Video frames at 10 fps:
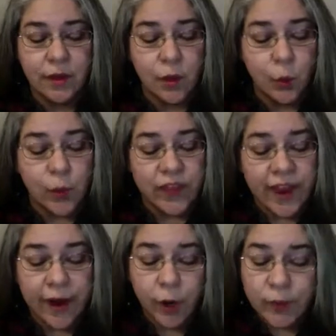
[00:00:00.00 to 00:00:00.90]
When the
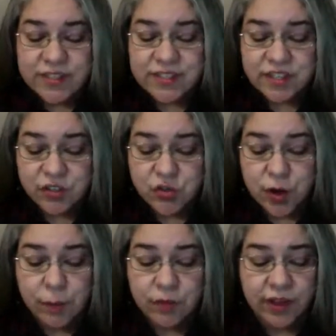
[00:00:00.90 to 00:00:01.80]
air was still
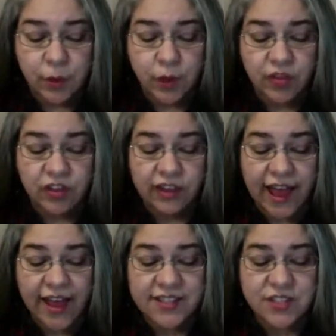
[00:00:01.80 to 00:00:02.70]
trembling with the
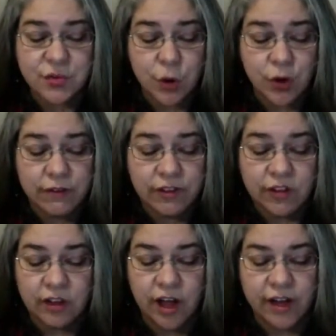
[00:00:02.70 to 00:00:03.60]
last stroke of the
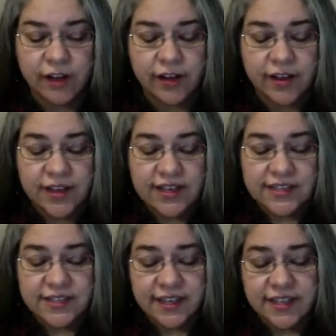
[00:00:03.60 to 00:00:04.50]
clock,
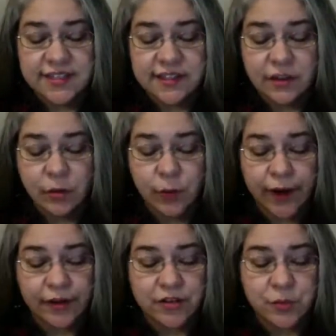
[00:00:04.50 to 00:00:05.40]
6 little
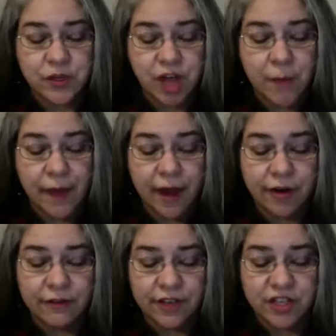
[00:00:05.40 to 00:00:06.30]
riders would come out
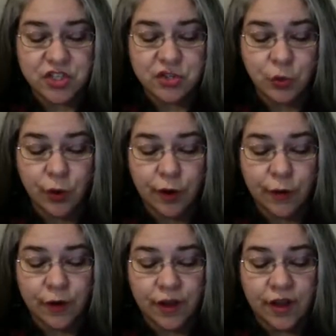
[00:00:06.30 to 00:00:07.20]
of each door.
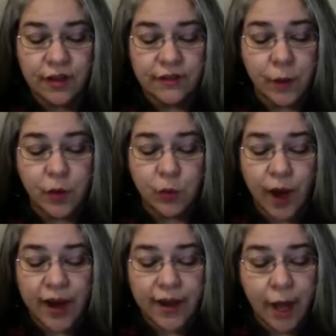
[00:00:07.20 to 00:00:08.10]
They would
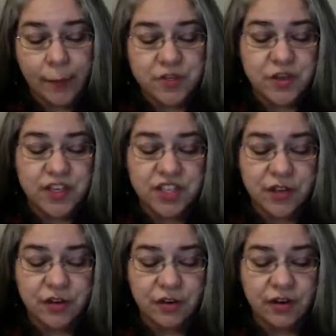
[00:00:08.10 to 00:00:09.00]
ride up to each
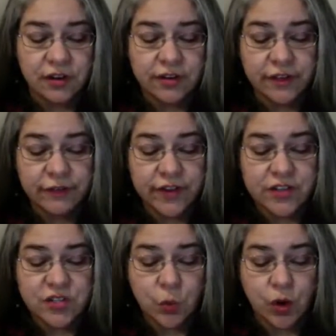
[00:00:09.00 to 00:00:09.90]
other, lift their
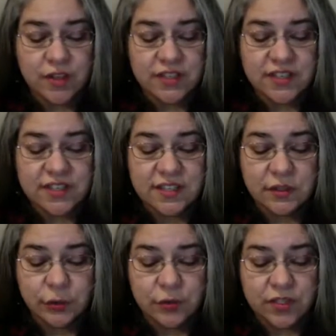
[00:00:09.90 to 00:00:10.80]
swords in a
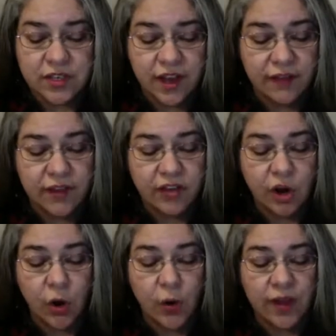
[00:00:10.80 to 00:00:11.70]
salute, and then
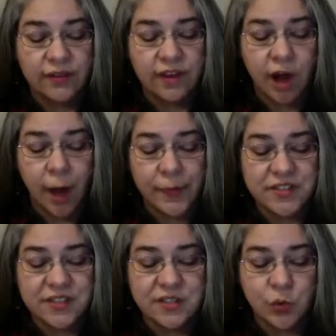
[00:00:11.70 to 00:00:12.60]
go in the
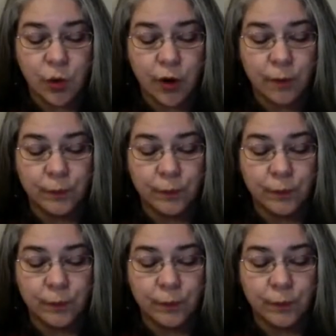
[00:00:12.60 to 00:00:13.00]
opposite door.